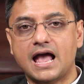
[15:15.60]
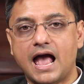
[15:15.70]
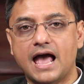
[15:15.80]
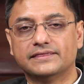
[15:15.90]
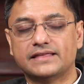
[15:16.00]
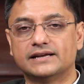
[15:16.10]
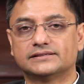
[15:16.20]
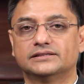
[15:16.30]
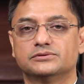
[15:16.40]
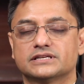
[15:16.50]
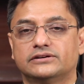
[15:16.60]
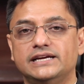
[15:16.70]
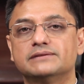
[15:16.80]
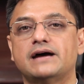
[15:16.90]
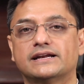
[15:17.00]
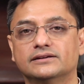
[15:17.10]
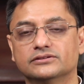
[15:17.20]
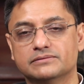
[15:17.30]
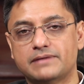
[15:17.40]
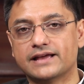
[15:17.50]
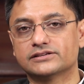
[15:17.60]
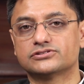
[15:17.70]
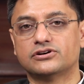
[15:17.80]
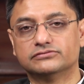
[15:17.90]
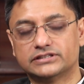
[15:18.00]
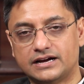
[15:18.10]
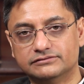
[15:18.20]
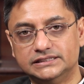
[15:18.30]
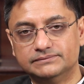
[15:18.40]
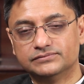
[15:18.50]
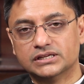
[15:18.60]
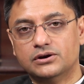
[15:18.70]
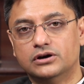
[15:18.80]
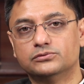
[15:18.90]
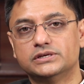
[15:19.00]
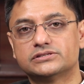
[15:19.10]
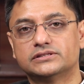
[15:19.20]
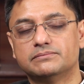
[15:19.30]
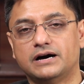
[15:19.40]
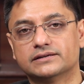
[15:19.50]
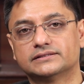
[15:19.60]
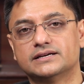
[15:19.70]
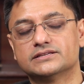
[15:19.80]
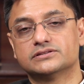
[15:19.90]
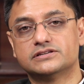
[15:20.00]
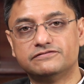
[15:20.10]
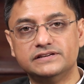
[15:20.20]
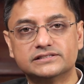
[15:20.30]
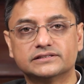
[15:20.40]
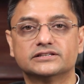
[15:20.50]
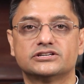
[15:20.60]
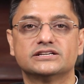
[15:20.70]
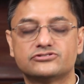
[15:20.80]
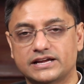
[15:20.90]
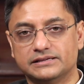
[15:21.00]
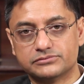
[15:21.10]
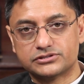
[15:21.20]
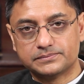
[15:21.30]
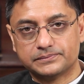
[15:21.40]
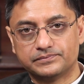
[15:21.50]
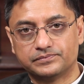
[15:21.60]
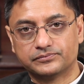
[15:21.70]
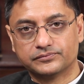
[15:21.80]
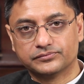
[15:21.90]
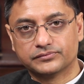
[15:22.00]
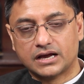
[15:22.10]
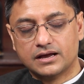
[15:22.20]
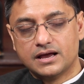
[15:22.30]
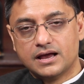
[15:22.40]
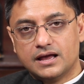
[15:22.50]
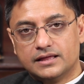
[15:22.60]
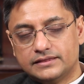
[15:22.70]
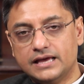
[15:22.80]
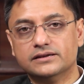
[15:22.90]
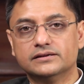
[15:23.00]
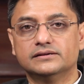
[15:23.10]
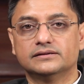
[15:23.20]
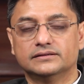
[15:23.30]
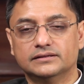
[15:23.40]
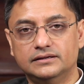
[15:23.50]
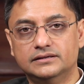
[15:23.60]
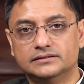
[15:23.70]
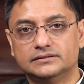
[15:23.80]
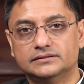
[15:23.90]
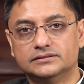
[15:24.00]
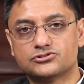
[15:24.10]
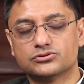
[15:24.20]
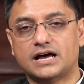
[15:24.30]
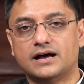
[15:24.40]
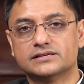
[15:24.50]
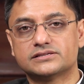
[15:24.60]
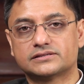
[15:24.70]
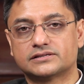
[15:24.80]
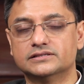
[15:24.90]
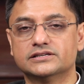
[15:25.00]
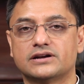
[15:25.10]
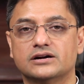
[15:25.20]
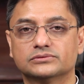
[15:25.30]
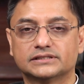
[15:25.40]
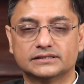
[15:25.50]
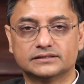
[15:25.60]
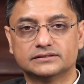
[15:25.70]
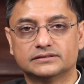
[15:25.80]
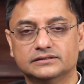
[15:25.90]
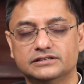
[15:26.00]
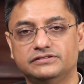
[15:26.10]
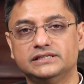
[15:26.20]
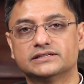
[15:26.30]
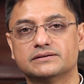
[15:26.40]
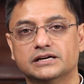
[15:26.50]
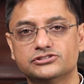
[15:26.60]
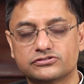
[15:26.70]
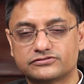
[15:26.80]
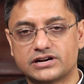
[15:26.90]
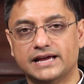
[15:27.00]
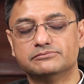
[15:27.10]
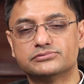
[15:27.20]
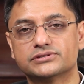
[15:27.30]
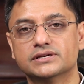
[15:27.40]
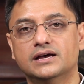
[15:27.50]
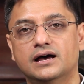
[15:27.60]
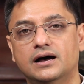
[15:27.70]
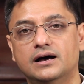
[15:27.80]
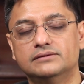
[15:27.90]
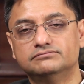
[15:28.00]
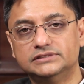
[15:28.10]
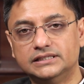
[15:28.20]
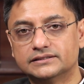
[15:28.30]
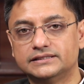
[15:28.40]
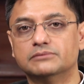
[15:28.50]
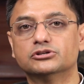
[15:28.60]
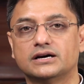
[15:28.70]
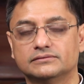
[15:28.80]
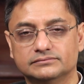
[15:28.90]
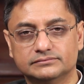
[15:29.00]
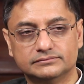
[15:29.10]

and that there was a great battle on the banks of the Ravi on which the Bharatas defeated the 10 tribes. Then Sudas turned around and defeated a bunch of tribes near the Yamuna,